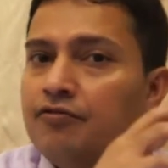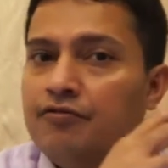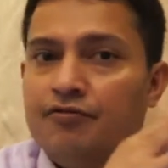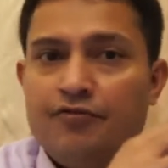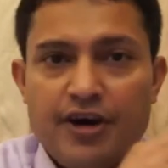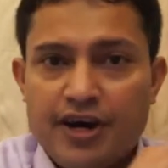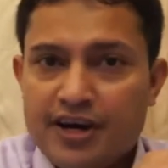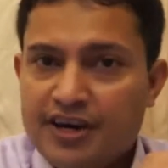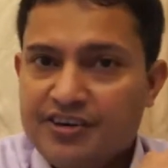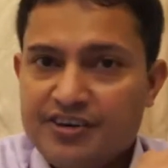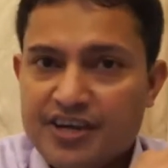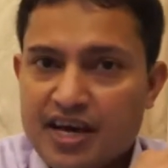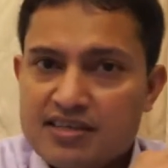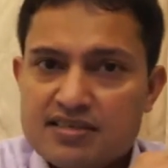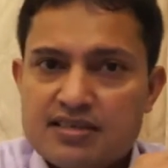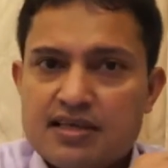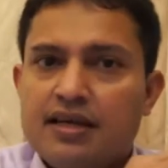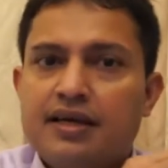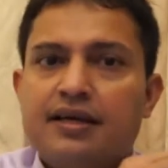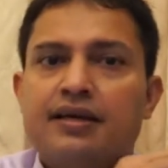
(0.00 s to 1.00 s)
very
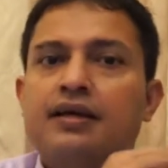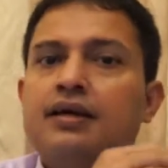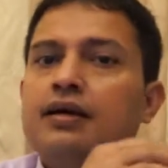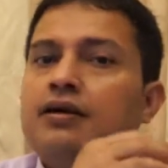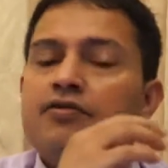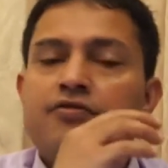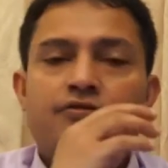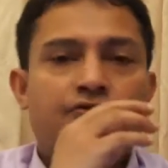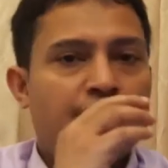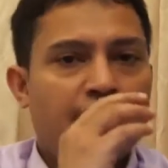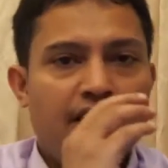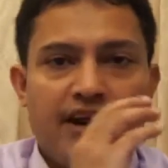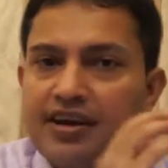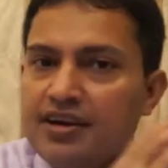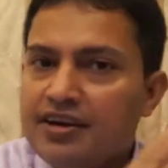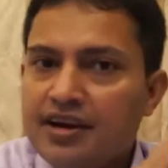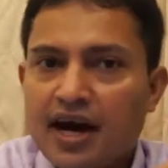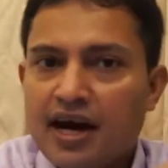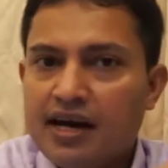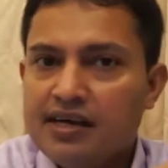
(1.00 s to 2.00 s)
dazzling, very
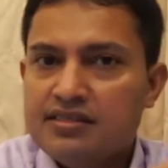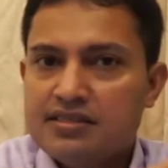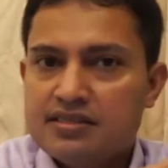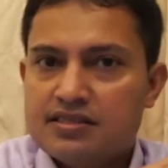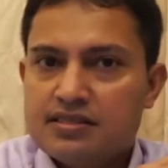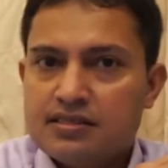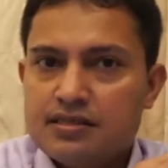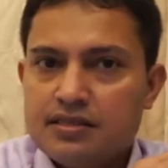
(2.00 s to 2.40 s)
nice.